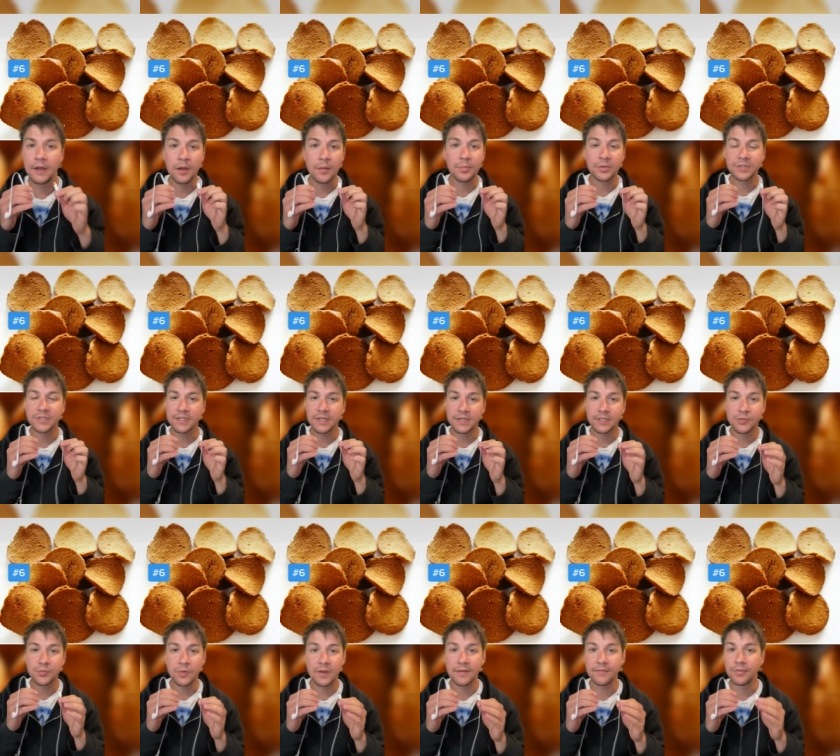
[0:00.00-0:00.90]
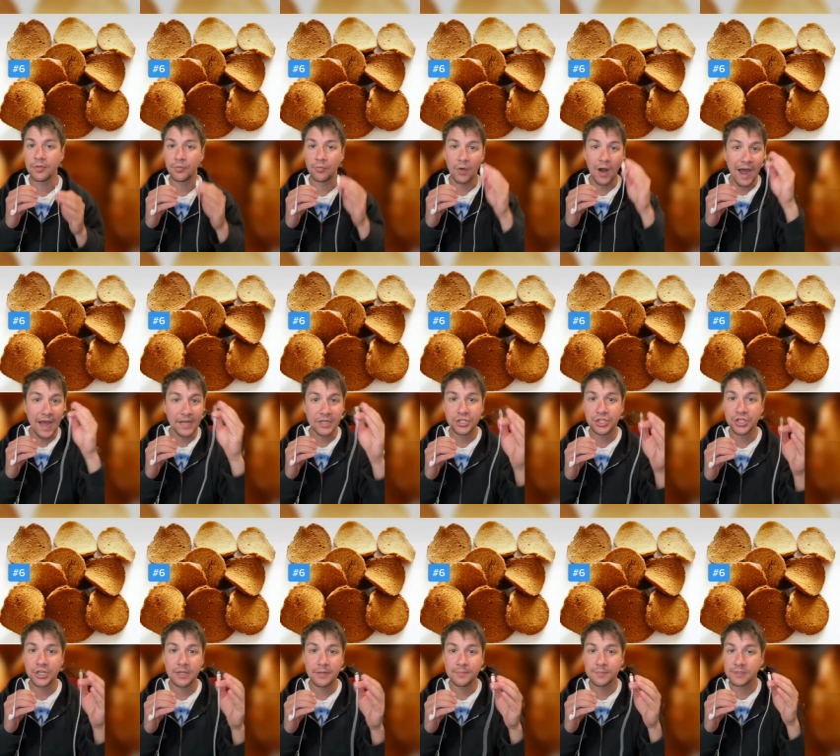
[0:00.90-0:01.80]
number six, we have the rye
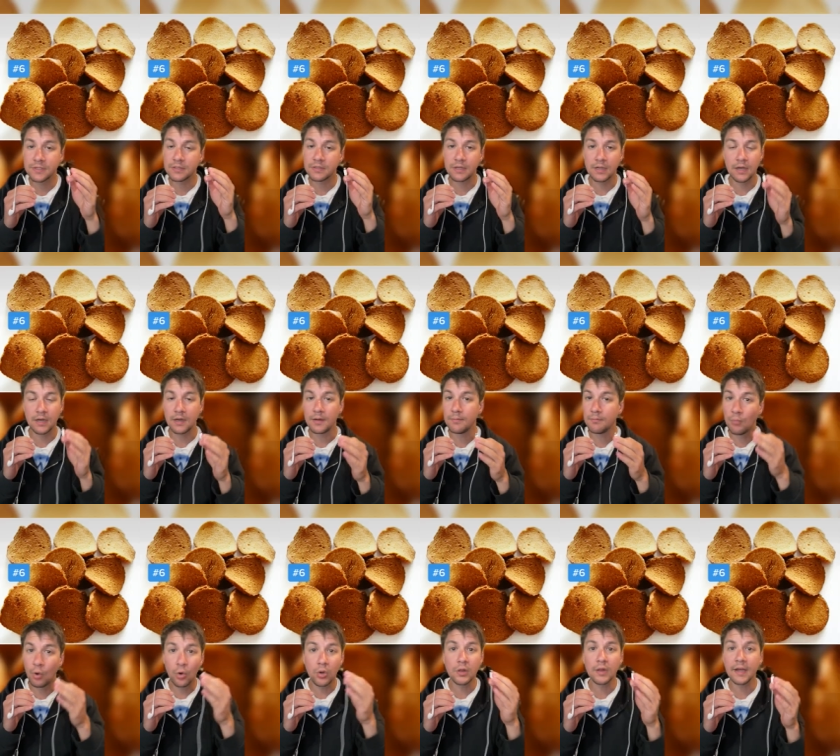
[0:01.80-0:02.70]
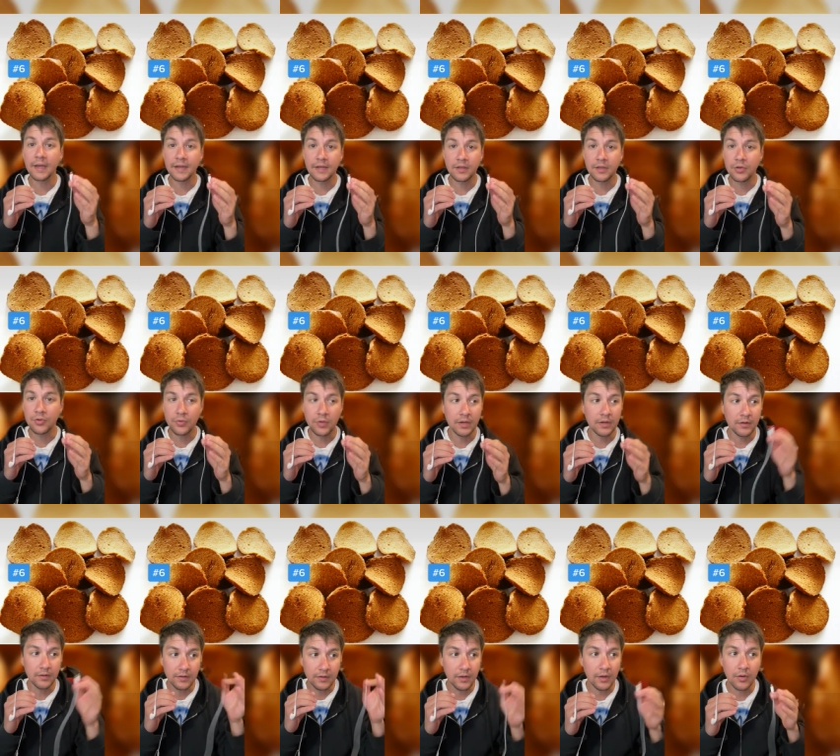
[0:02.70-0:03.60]
chips, uh, more like you
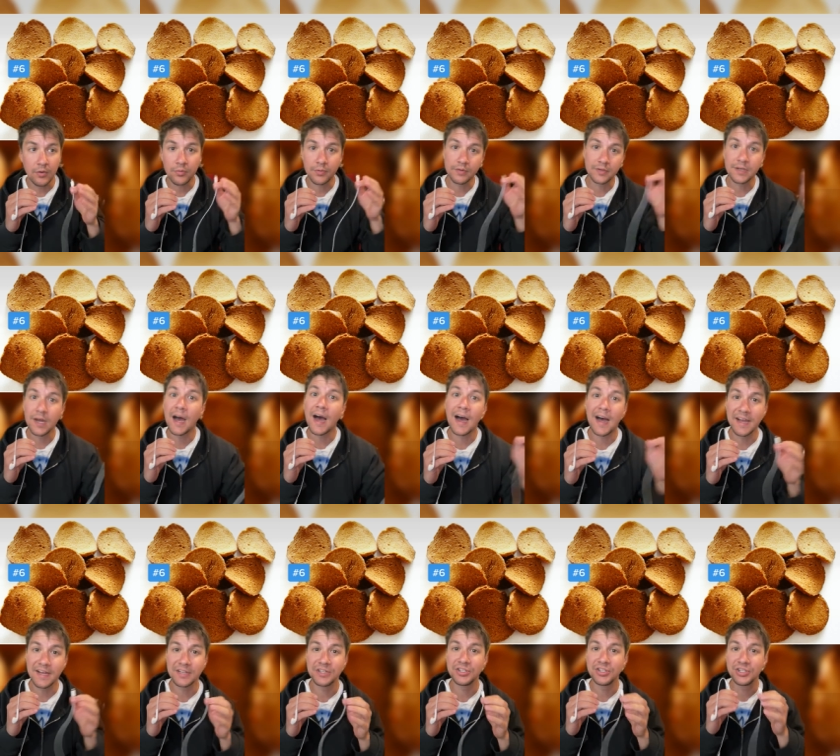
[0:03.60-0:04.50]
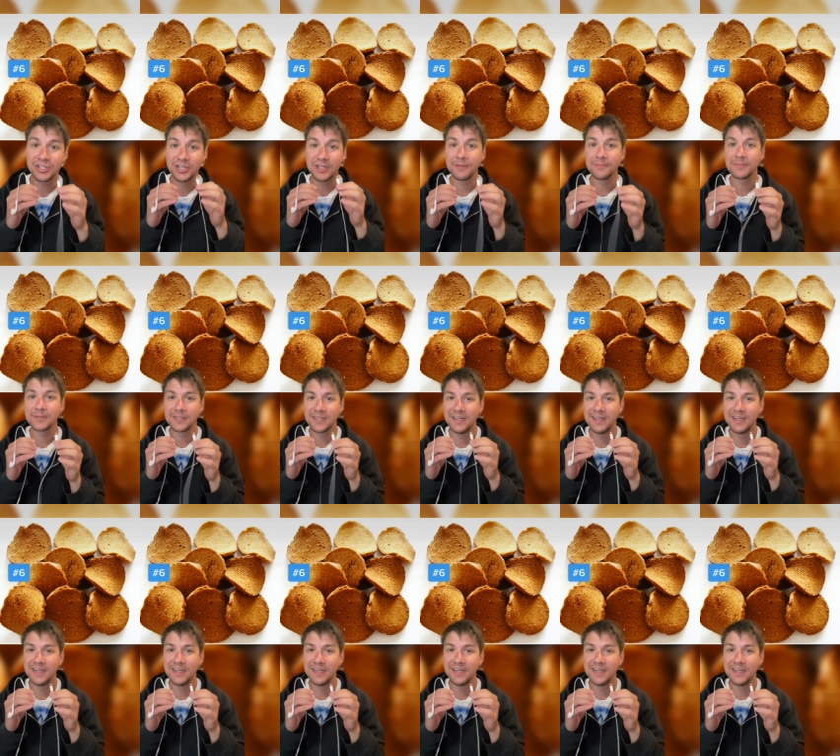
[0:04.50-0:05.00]
can go die chips.